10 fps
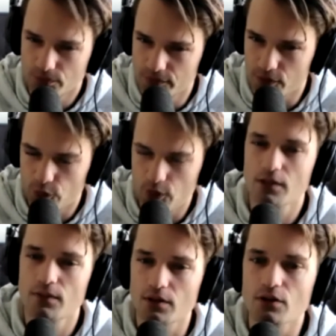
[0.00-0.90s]

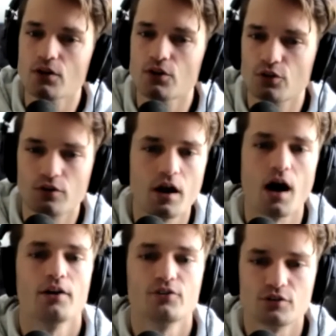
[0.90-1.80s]
thing that you're
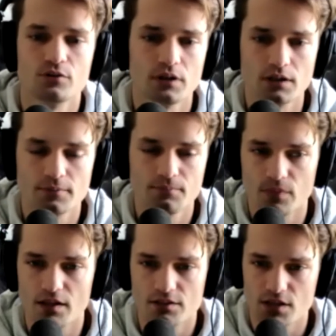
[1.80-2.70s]
not doing
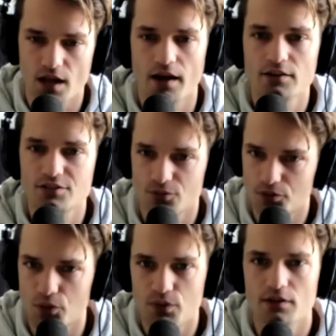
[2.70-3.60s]
is X, or
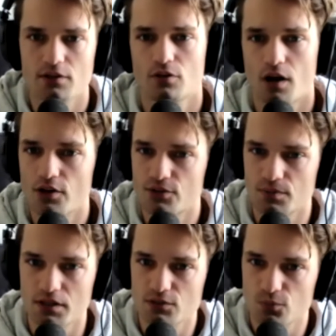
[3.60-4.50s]
the thing that you're not
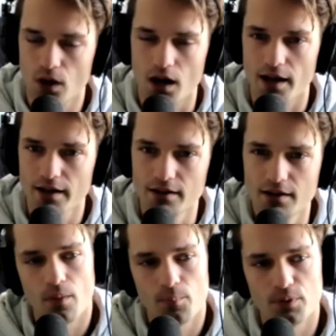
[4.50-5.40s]
doing is Y,
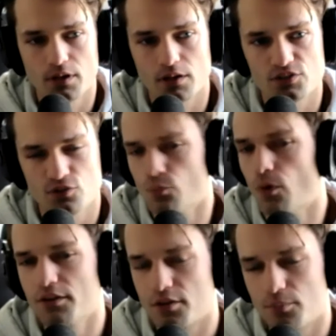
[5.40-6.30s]
because you
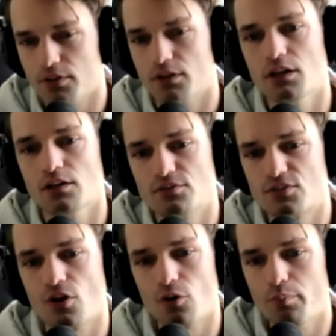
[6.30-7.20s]
want to believe
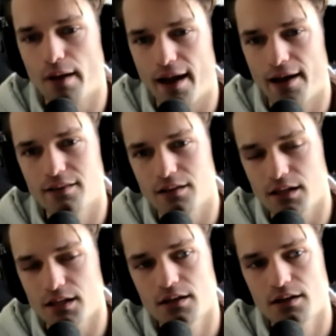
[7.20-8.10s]
so
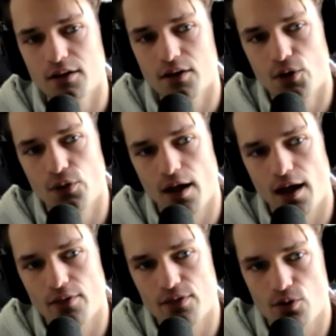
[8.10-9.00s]
badly
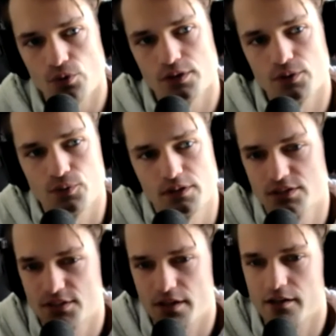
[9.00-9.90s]
that the only thing
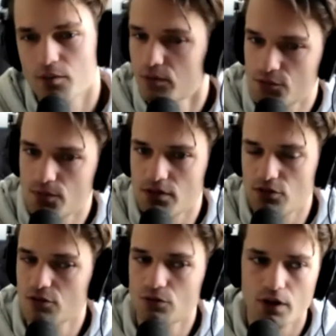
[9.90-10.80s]
standing between
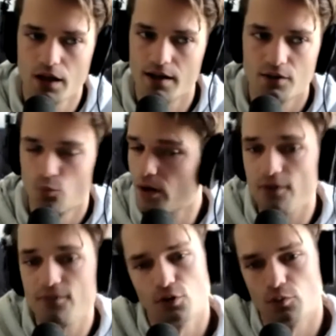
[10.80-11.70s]
you and
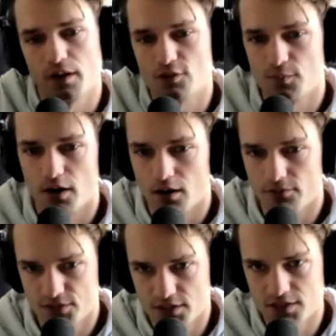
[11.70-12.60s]
whatever your benchmark of
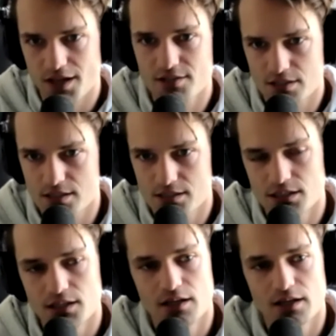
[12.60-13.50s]
success
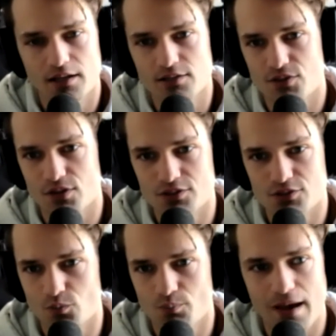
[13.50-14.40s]
is this
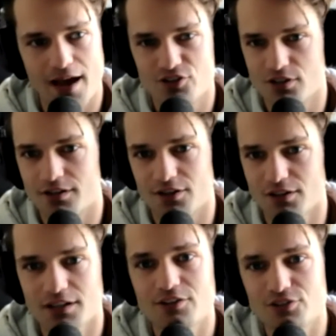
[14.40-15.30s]
magic
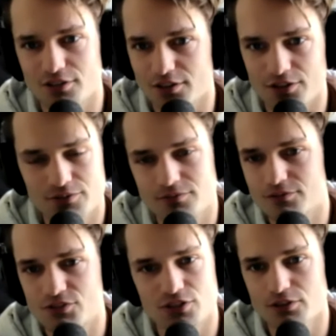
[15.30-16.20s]
elixir
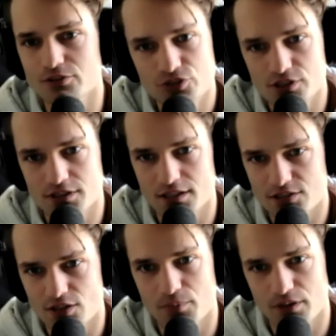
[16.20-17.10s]
solution that
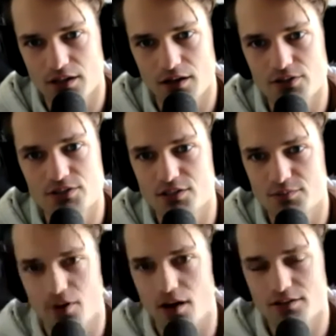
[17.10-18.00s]
somebody else has
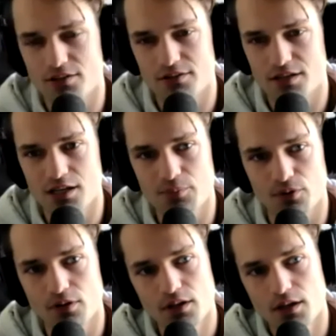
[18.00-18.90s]
brought to the
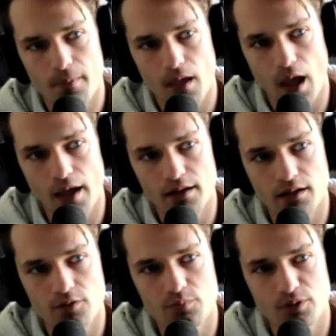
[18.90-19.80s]
table. And it
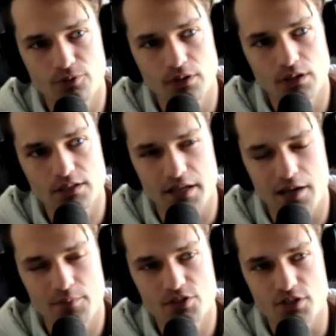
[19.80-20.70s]
can be really
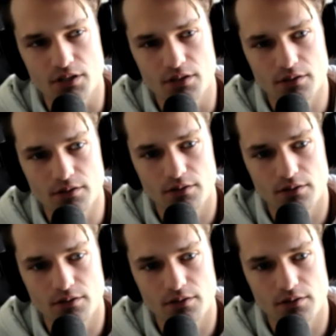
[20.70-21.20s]
damaging